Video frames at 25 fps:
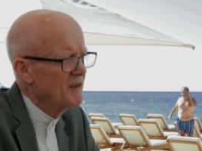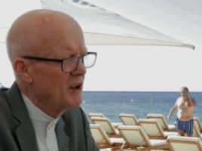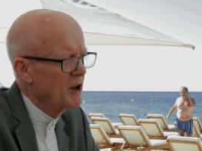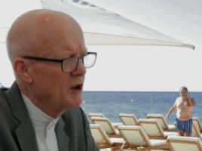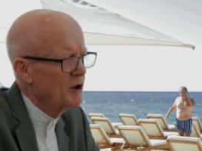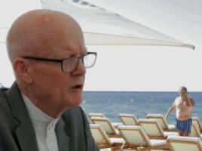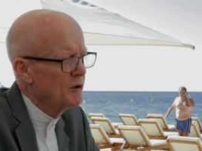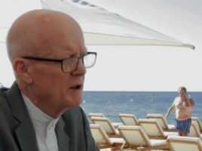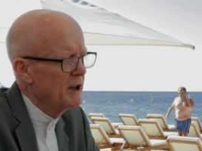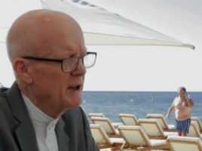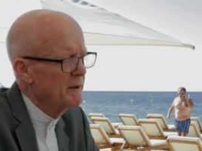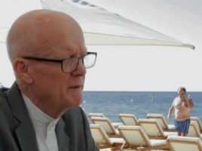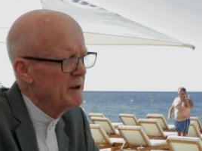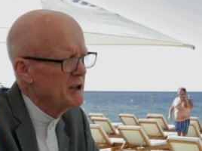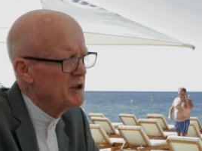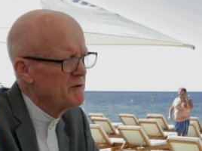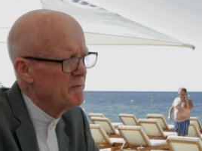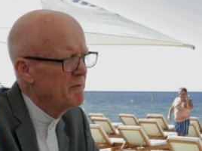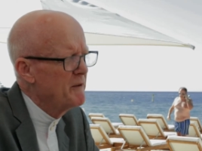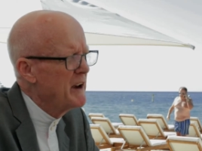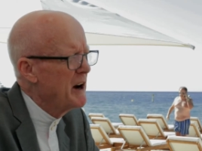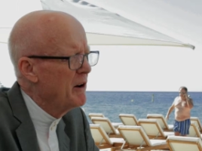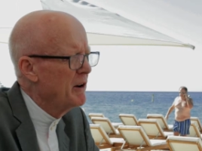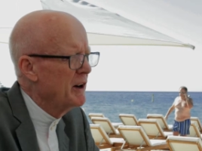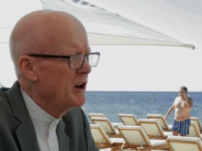All right, it's
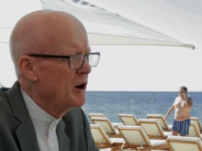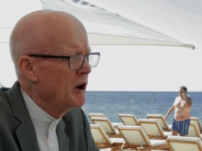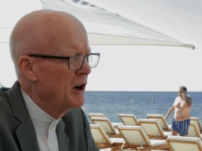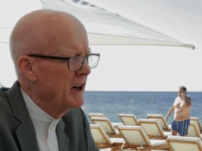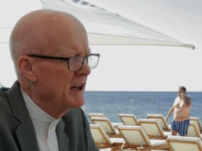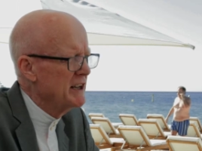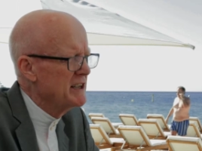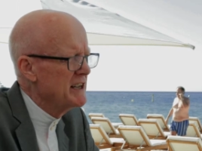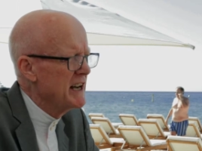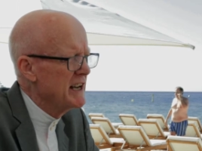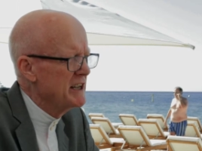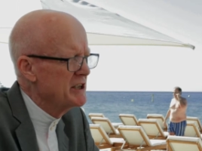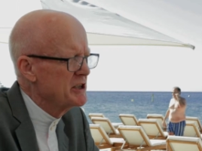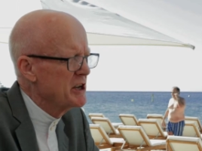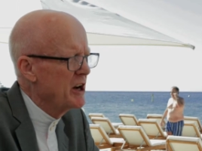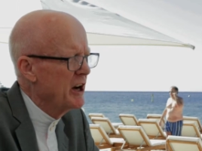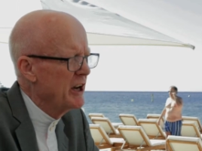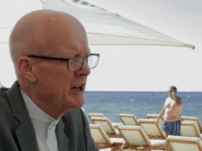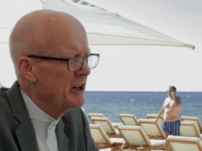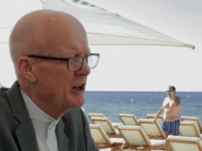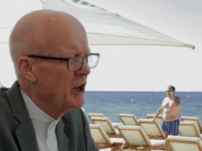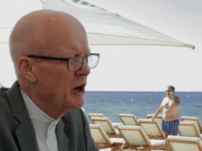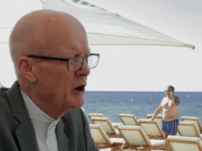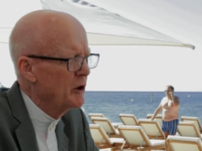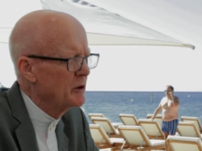very early days, I
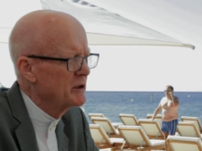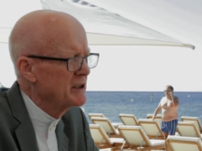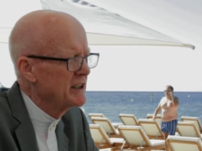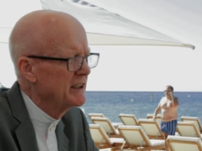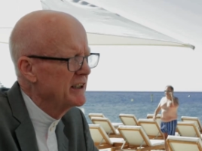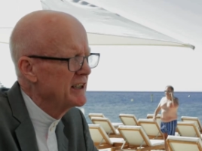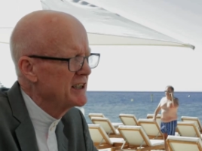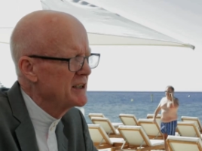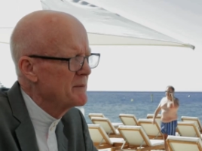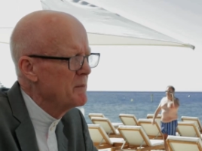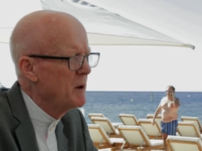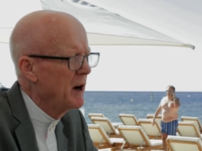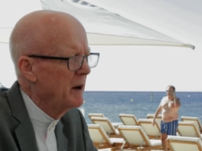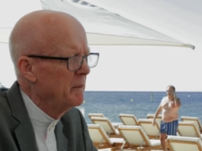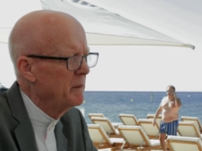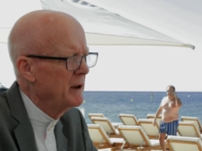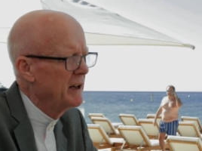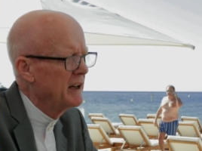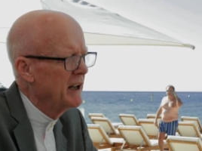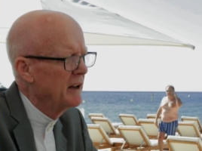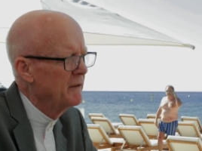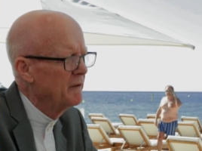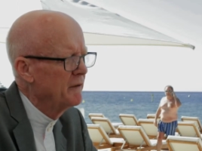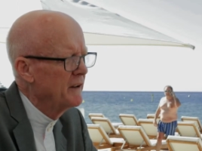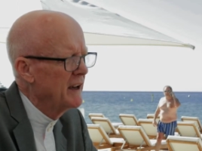know, so this might be
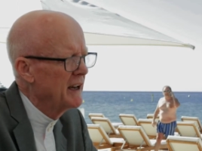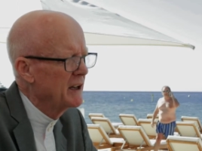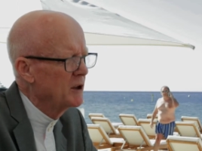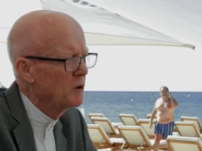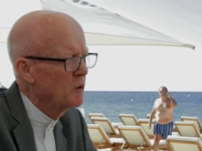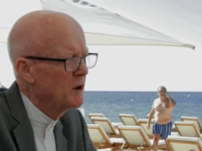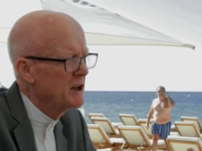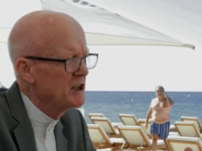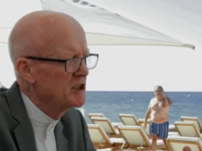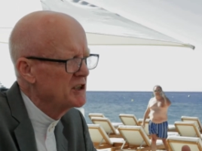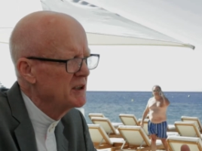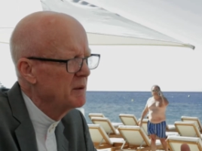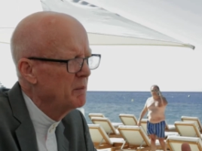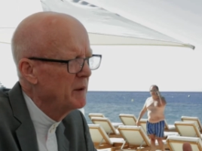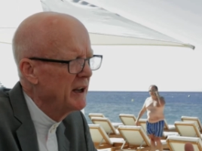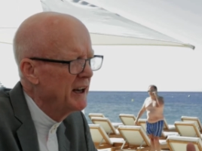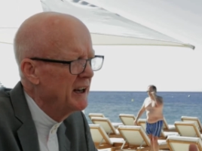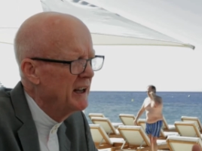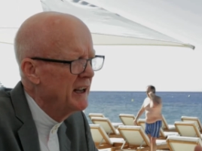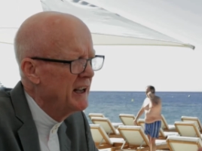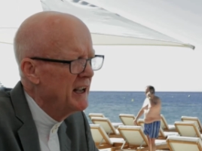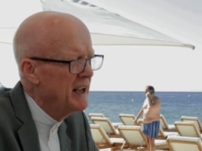an unfair question, but